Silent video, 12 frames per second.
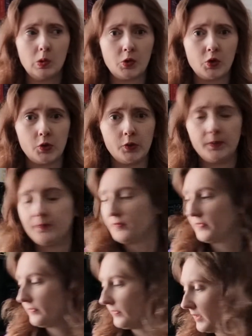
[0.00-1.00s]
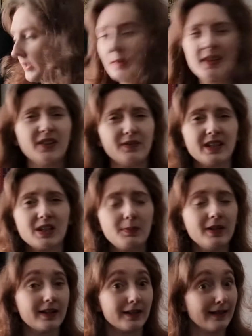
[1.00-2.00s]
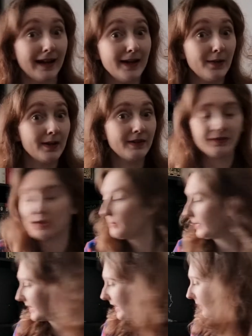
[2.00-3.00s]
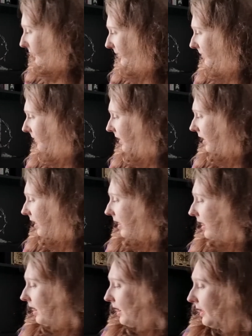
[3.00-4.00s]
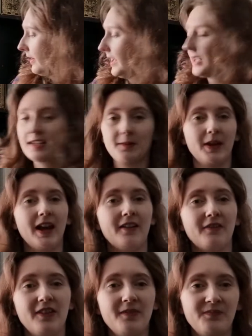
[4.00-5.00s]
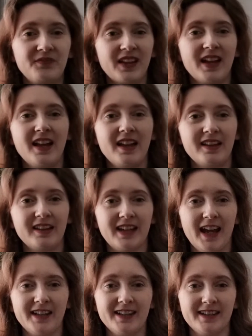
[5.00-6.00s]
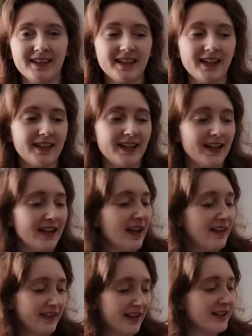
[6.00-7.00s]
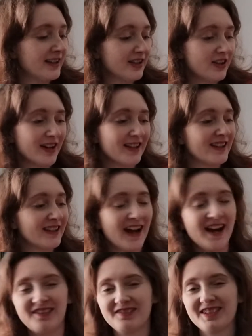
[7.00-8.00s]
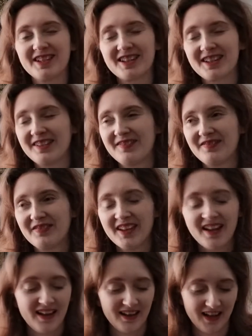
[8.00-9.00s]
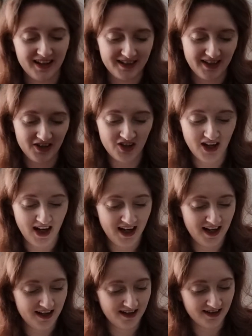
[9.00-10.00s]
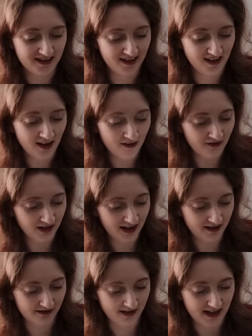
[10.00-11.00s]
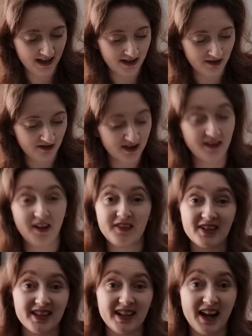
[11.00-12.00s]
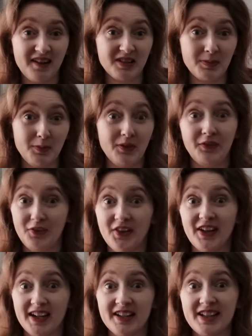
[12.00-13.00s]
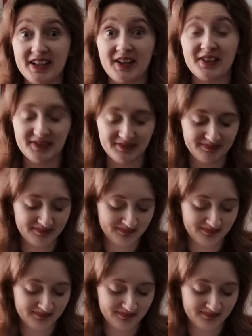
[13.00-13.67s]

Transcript: Not sure. So it's not really a spoiler because I don't even know myself. Next up we have The Cat in the City. This just sounds like such a lovely read, although I've just seen how small the font is, so